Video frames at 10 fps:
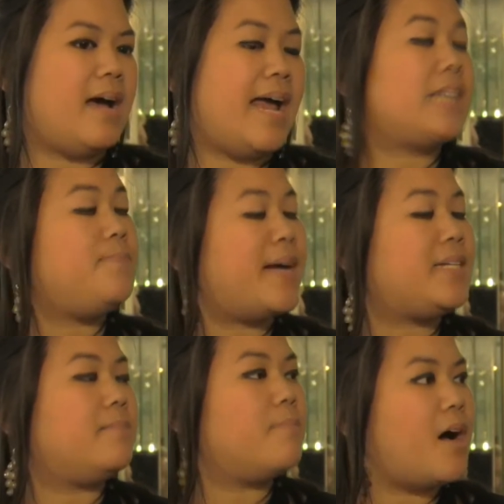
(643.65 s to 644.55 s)

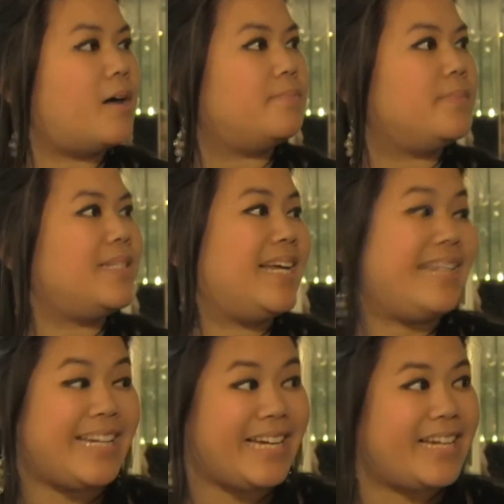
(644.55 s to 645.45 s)
expectant moms
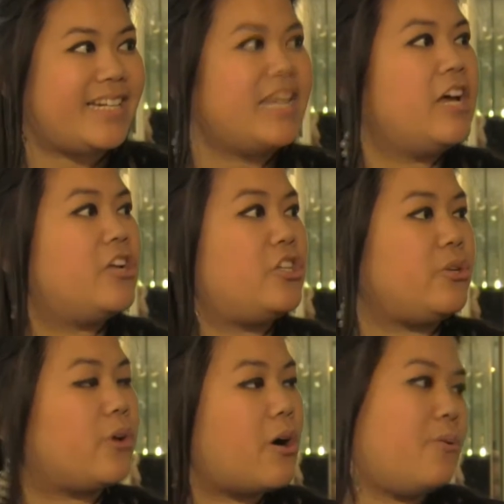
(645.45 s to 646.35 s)
in need
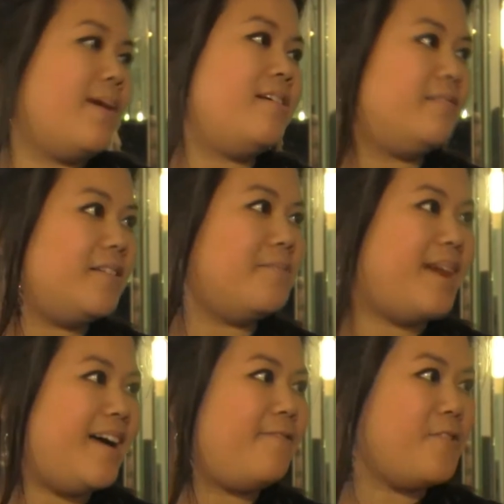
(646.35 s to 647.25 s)
to co-write a
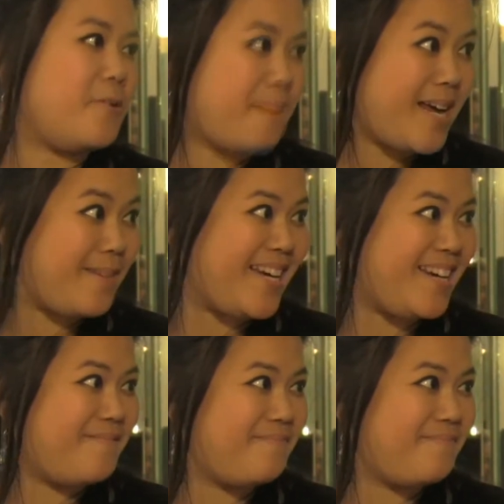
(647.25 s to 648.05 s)
lullaby for their baby.